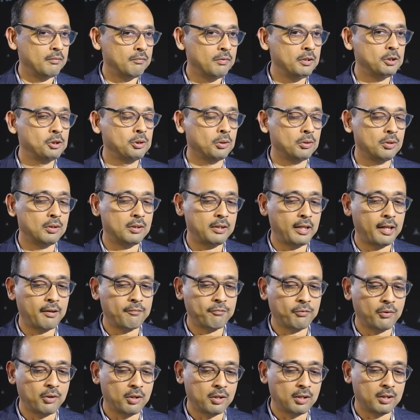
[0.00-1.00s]
We should
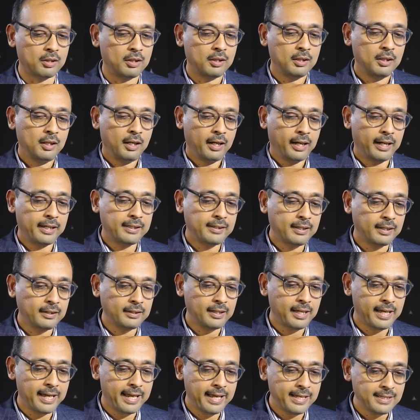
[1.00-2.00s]
therefore, I
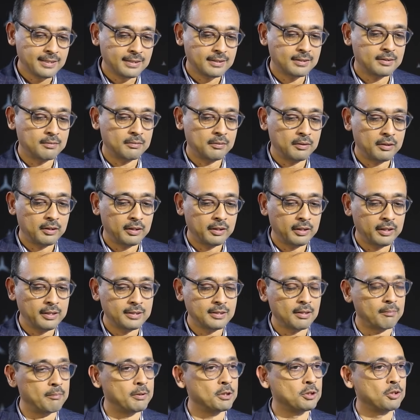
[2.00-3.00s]
think the S
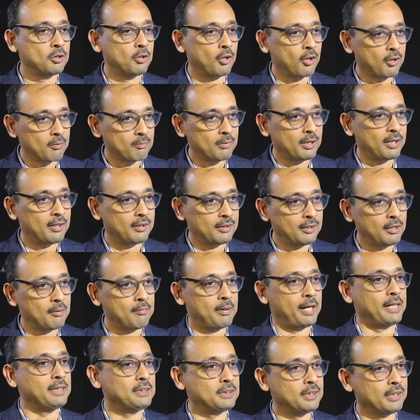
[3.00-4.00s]
is a misnomer in
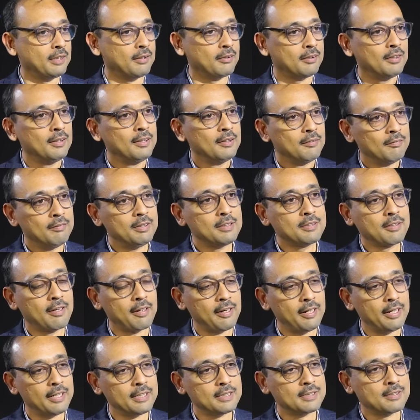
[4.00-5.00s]
the badging which
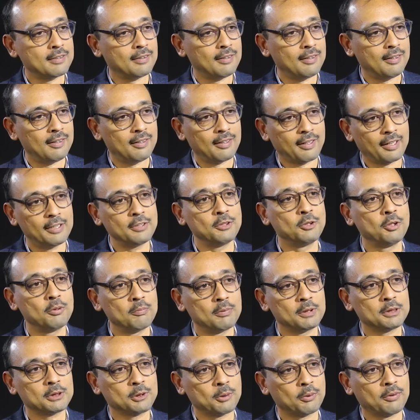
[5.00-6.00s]
creates
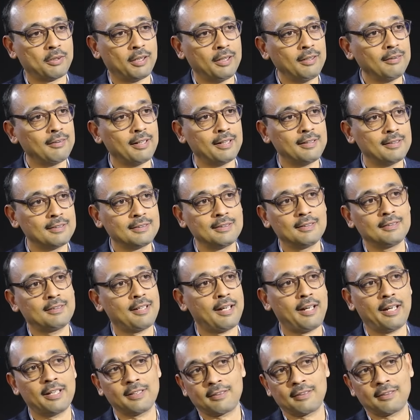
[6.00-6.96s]
consumers to think that this is an